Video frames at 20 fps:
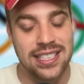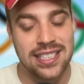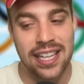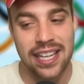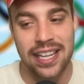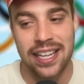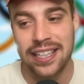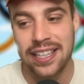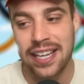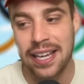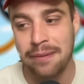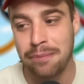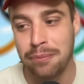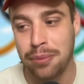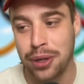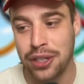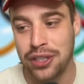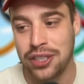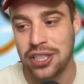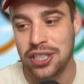thing in
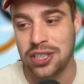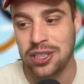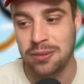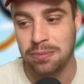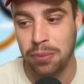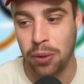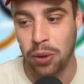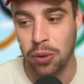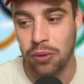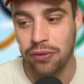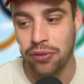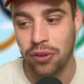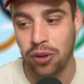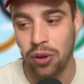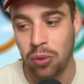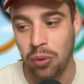British sport for a